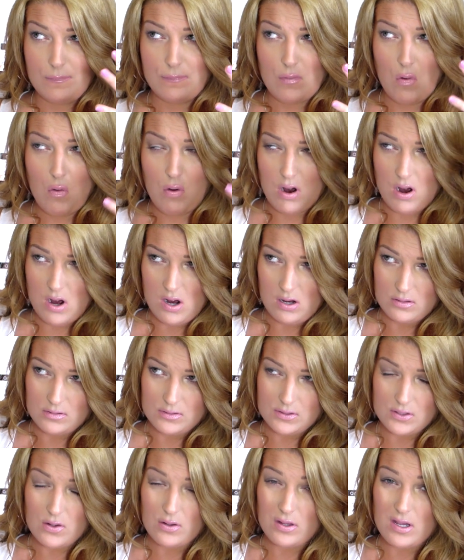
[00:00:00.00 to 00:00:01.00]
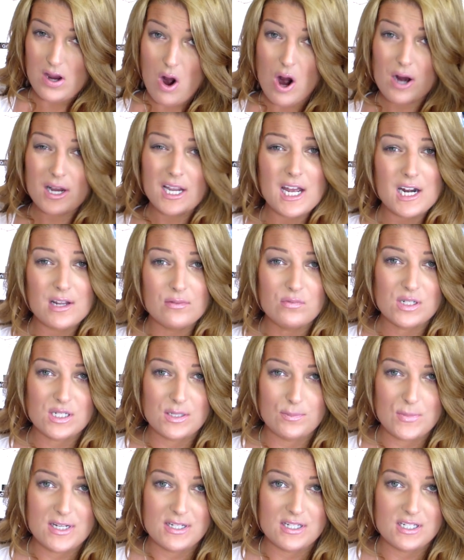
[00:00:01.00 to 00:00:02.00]
4. So they are kind of
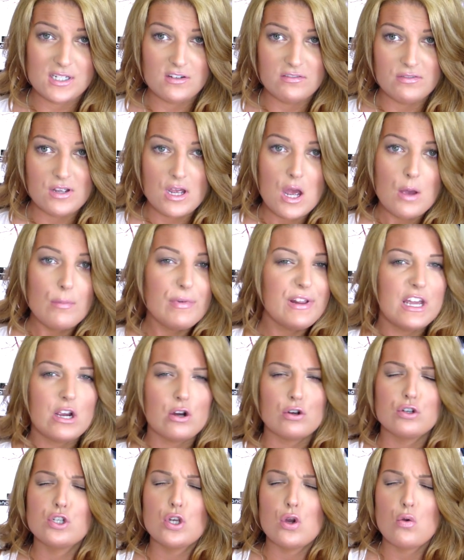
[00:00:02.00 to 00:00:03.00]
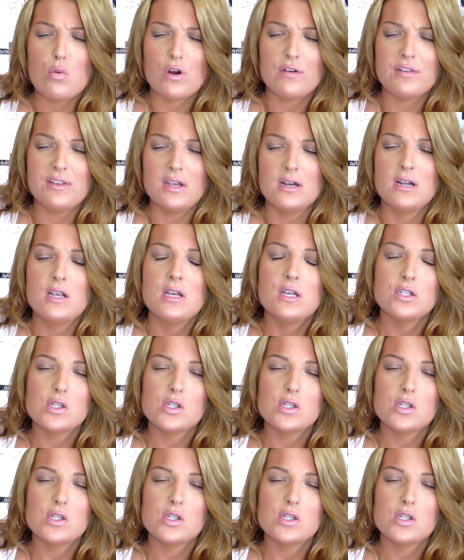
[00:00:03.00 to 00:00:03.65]
expensive, but they are so worth it.